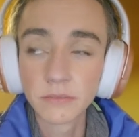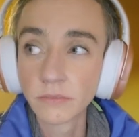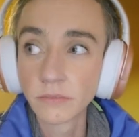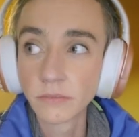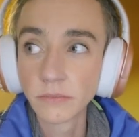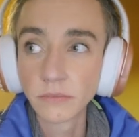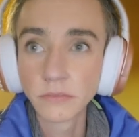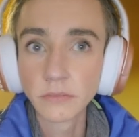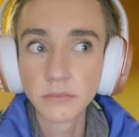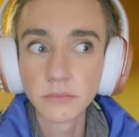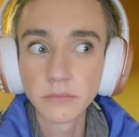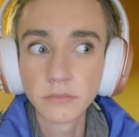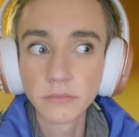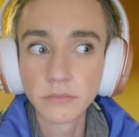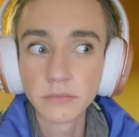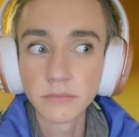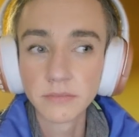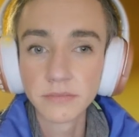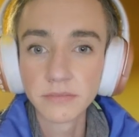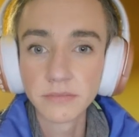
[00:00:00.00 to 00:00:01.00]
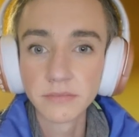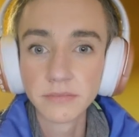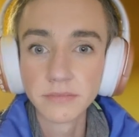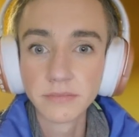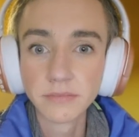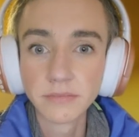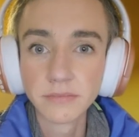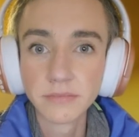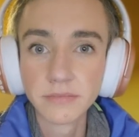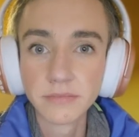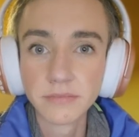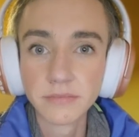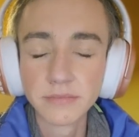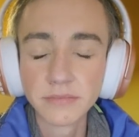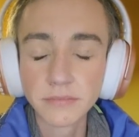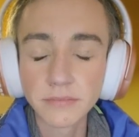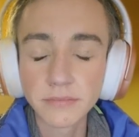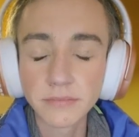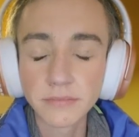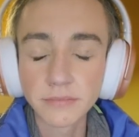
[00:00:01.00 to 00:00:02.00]

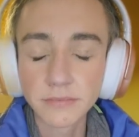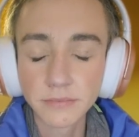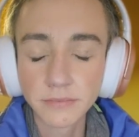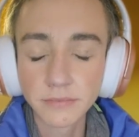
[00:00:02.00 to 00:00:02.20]
Nobody speaks.